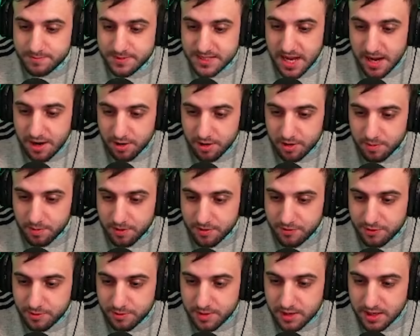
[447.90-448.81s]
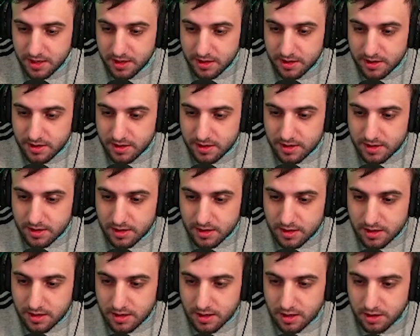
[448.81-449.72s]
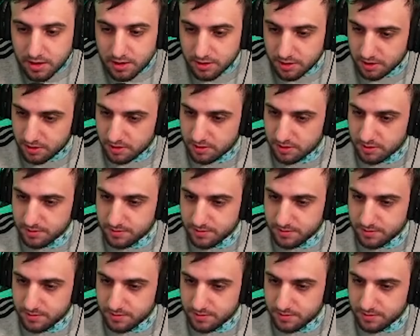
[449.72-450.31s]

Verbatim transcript: terrible for me. Oh, no.